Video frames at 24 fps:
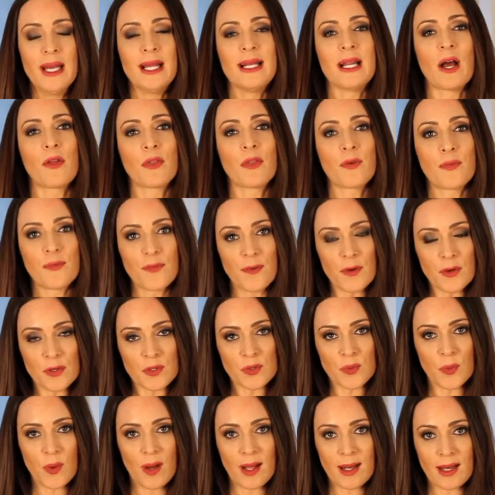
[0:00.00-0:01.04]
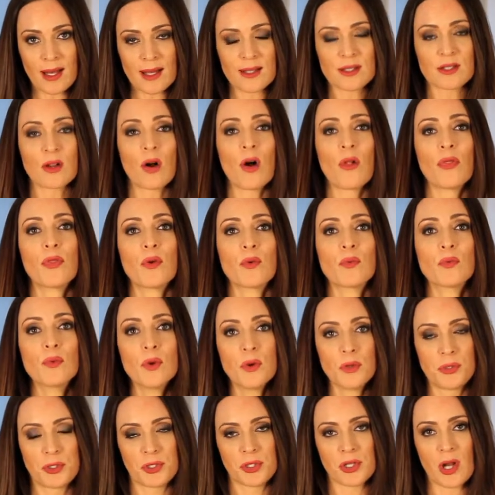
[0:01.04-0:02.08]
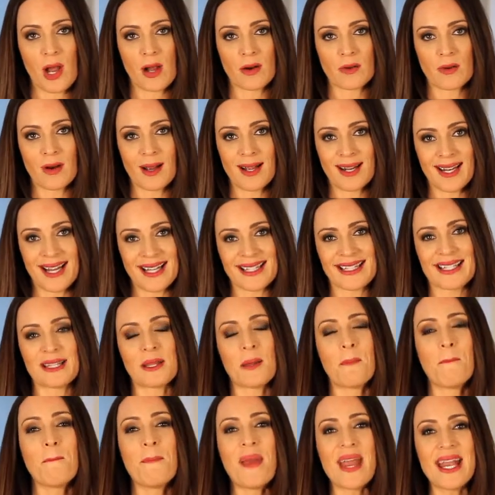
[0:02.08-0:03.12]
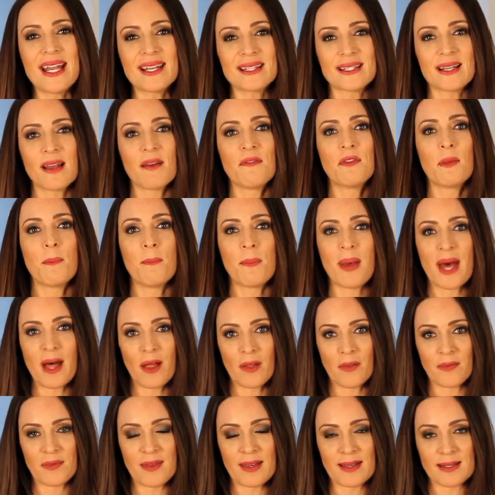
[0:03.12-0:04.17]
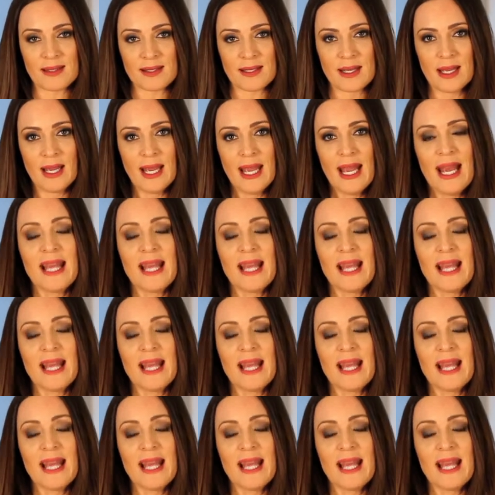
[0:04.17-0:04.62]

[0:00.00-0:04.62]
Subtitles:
Now, the first one is called the root chakra, and that's the base of the pelvis.